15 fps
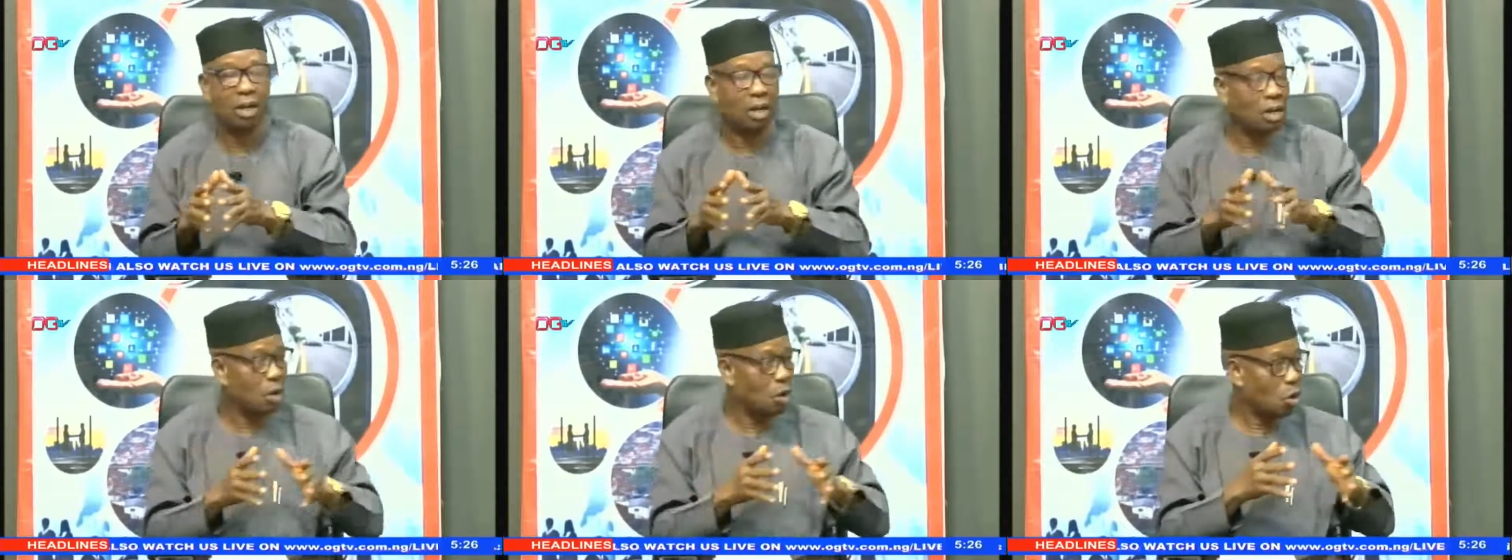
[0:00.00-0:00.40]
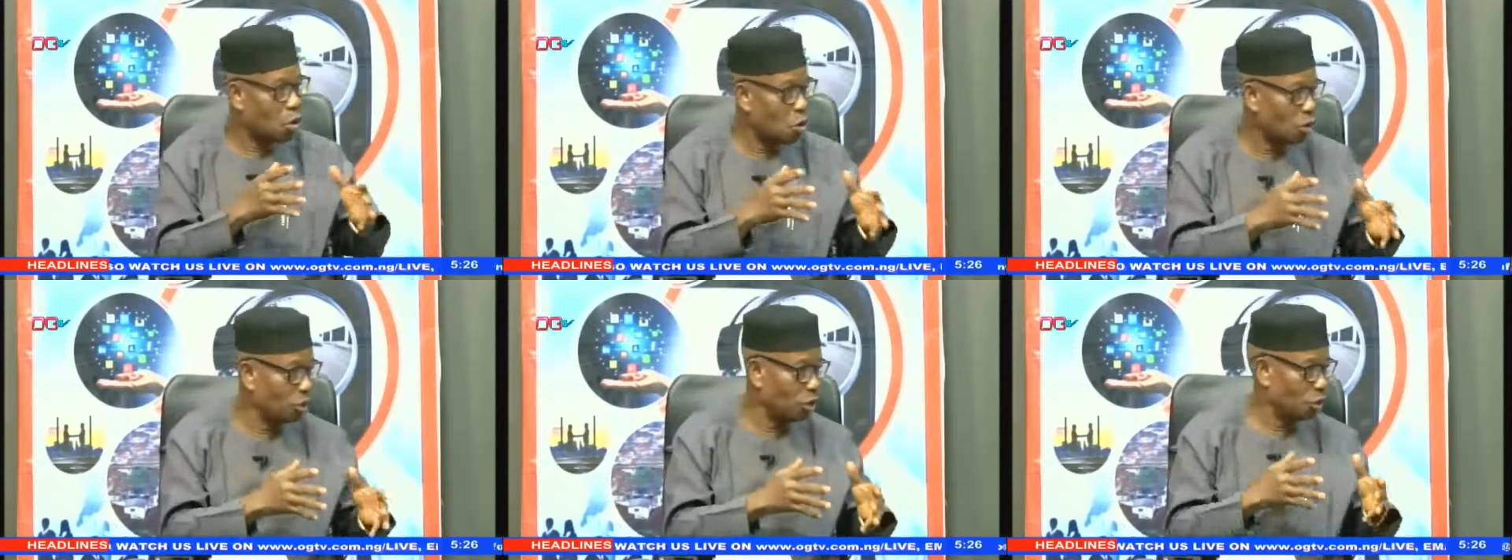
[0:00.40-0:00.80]
hold
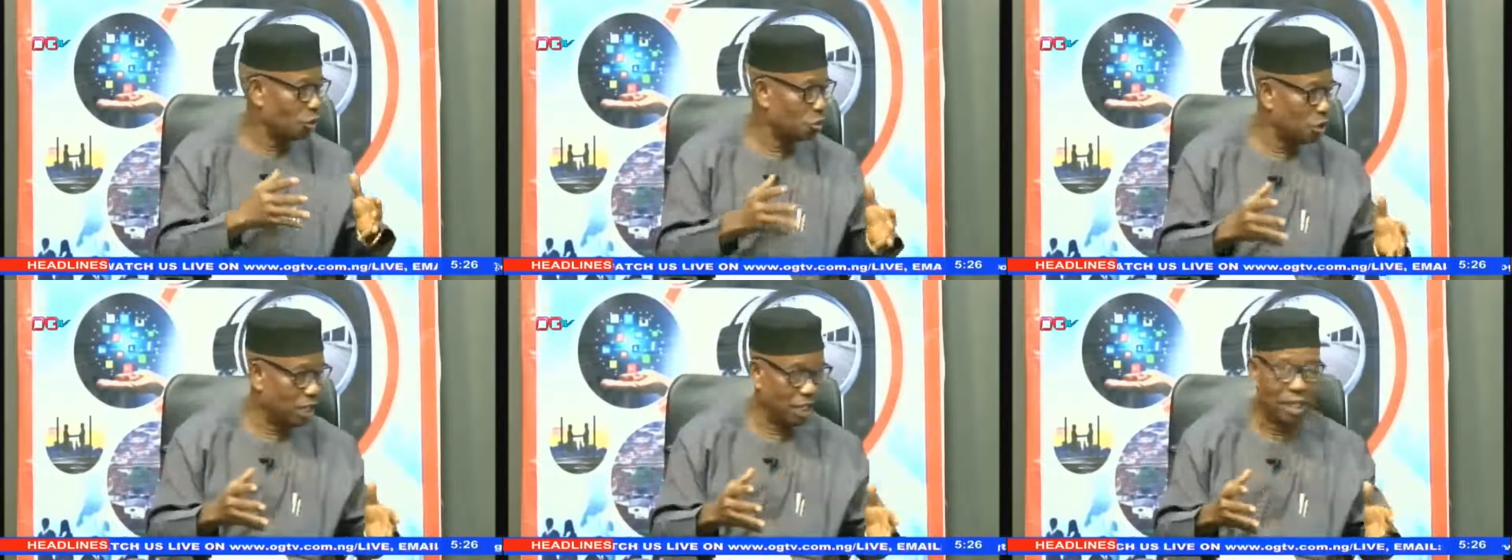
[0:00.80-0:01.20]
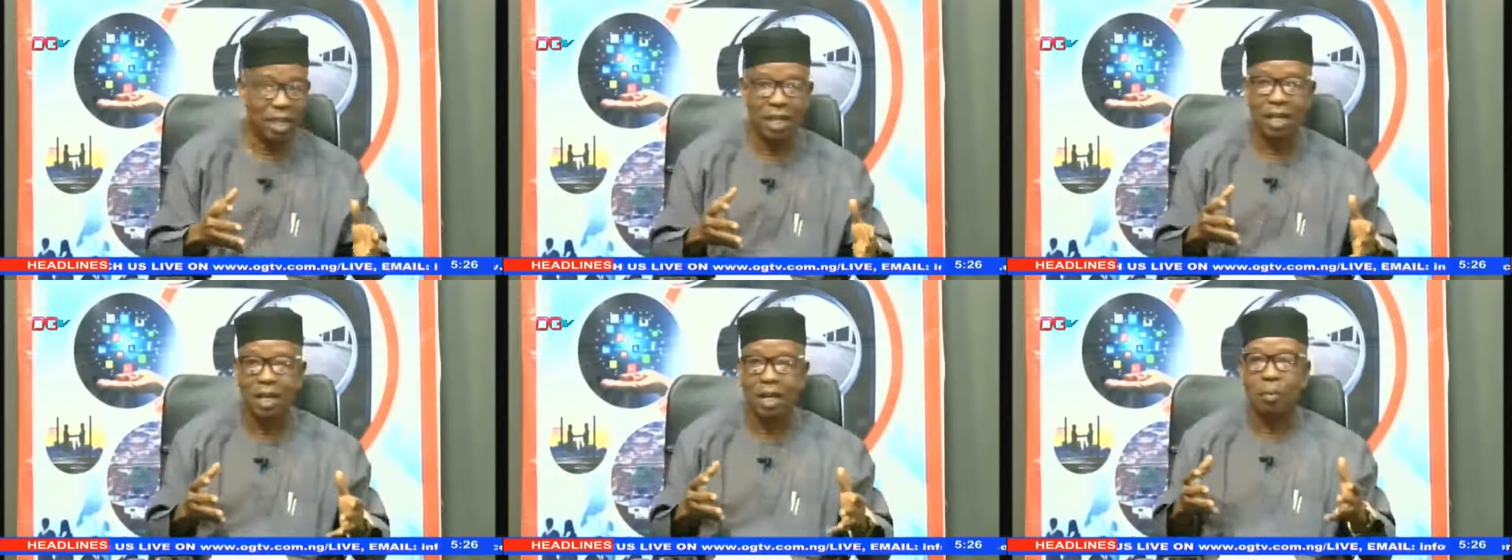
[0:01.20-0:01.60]
your sway,
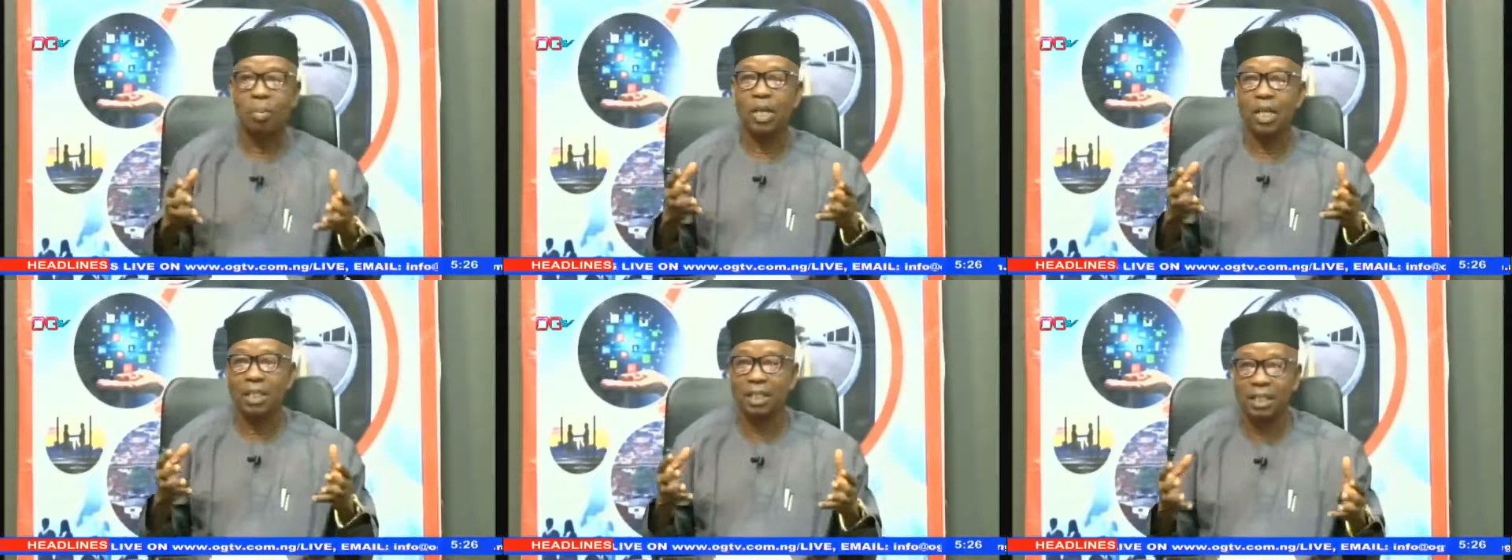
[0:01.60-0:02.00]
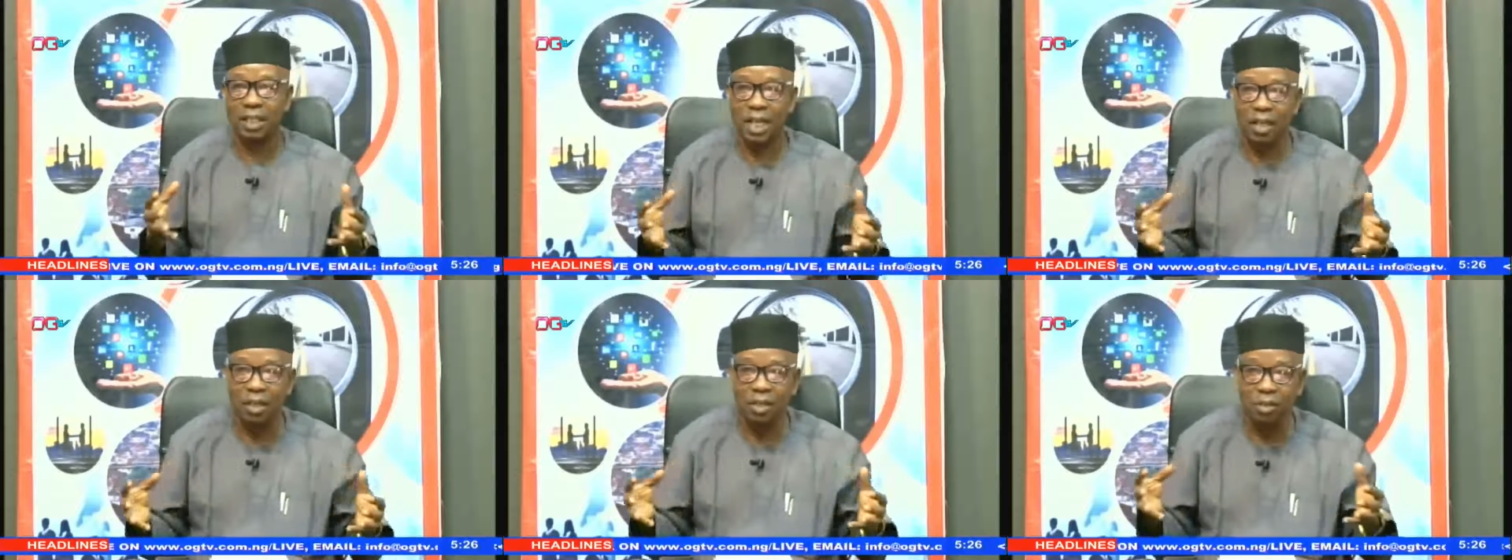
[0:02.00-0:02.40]
please let
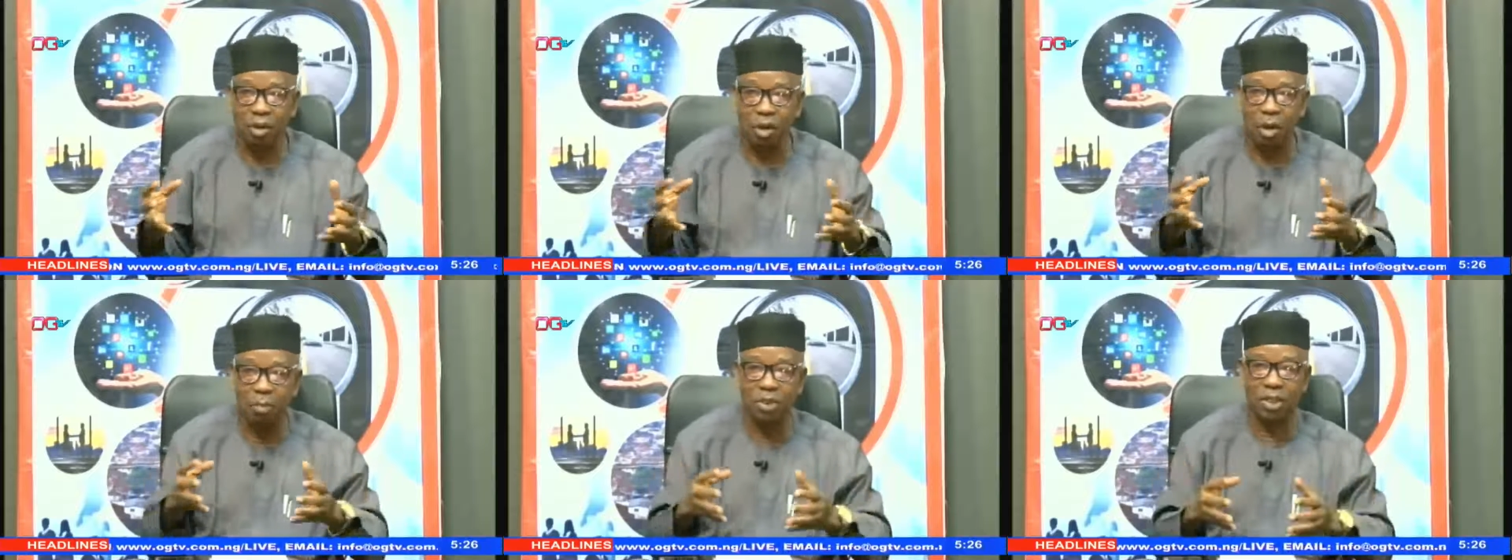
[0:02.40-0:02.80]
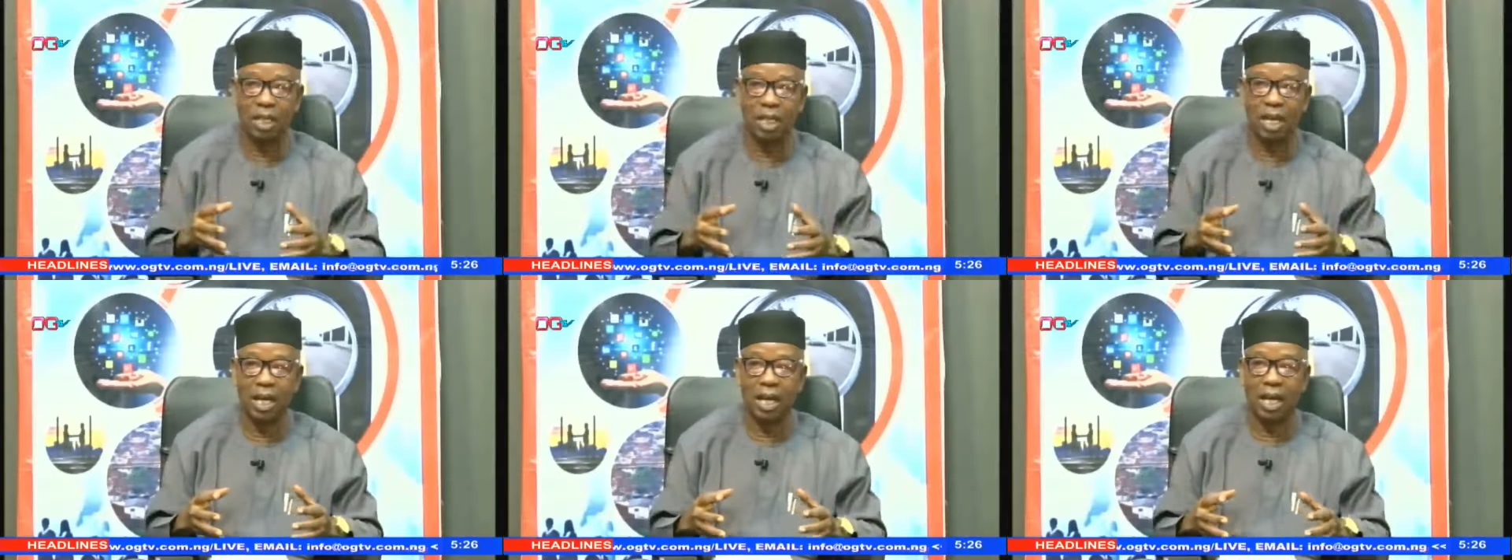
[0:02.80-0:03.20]
us come together
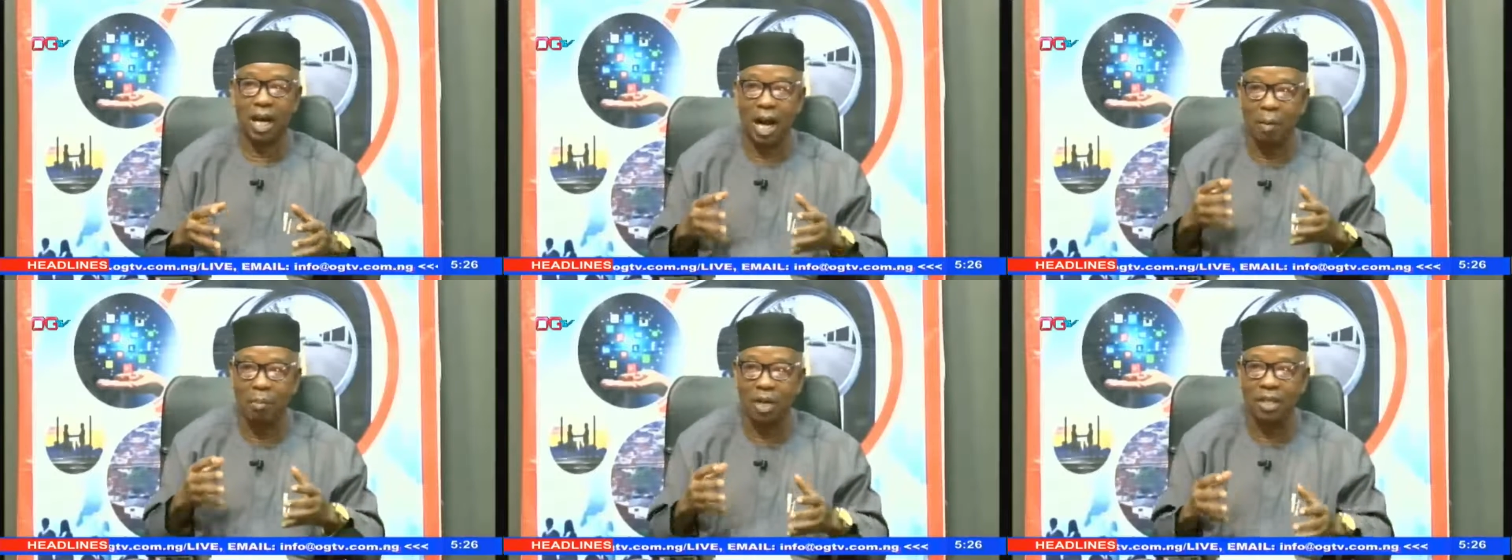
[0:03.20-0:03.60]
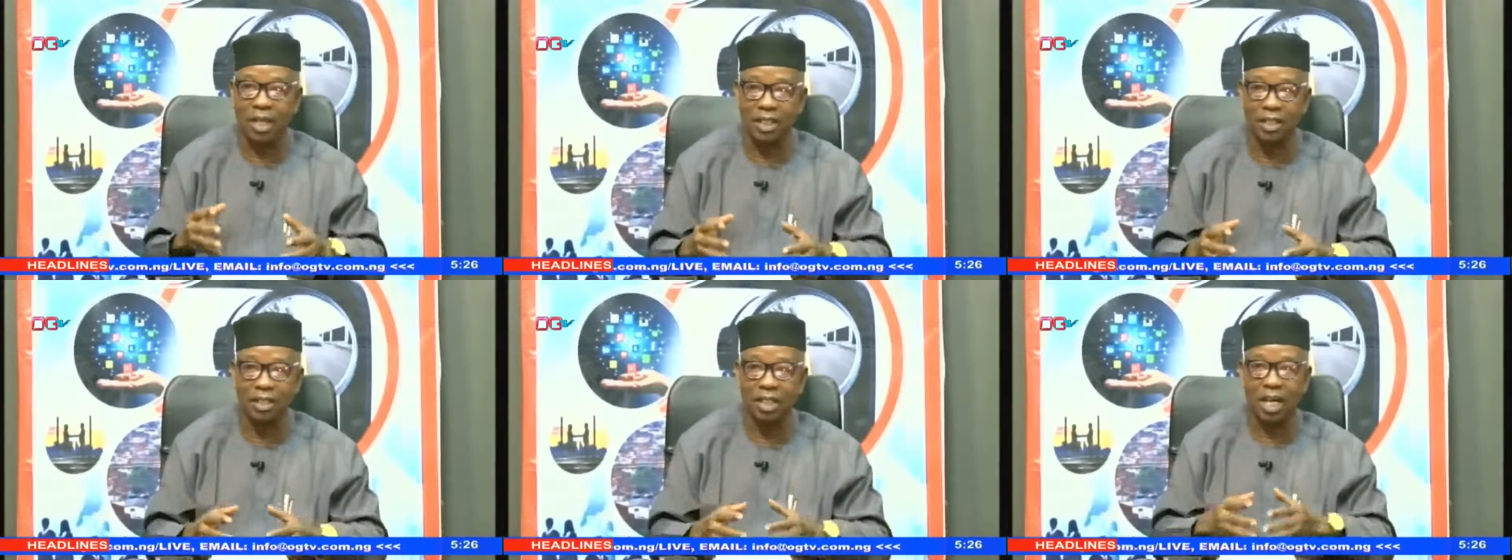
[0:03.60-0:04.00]
and make
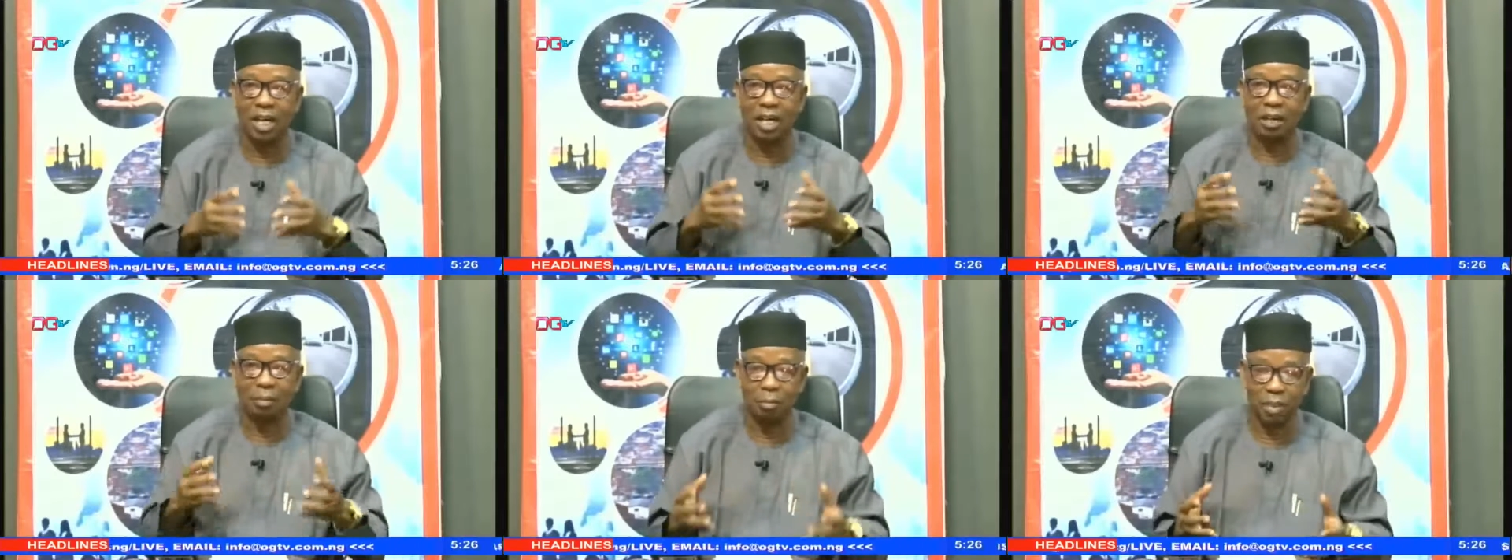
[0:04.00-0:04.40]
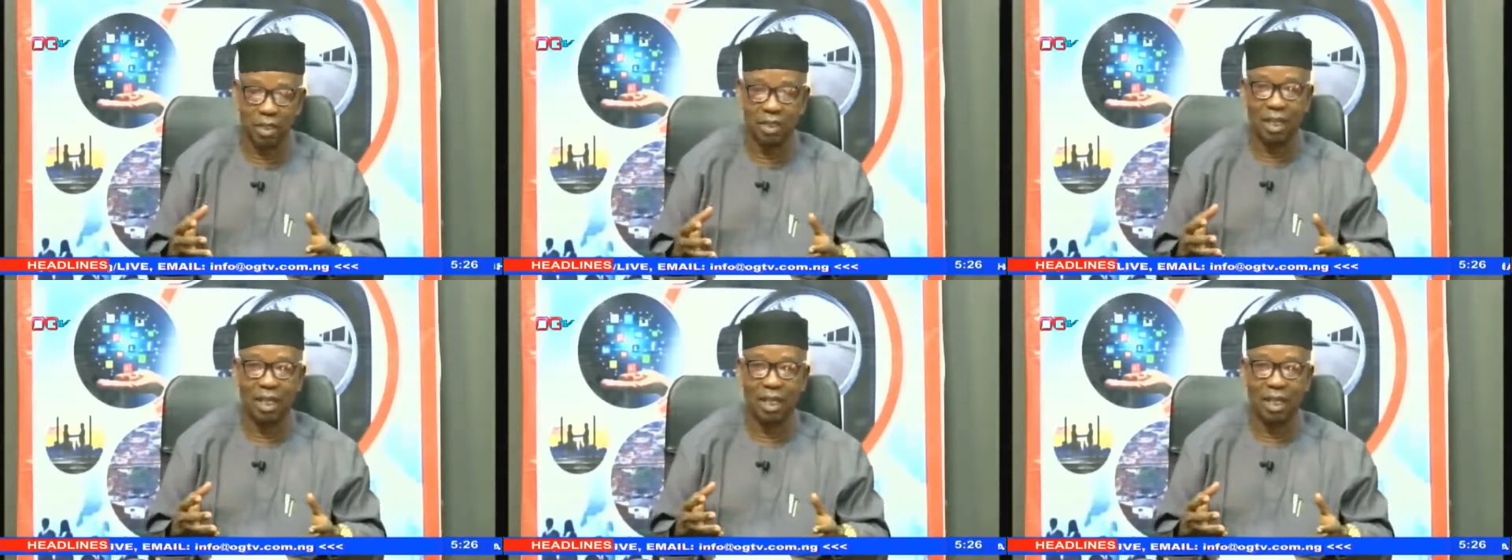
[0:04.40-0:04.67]
Nigeria better.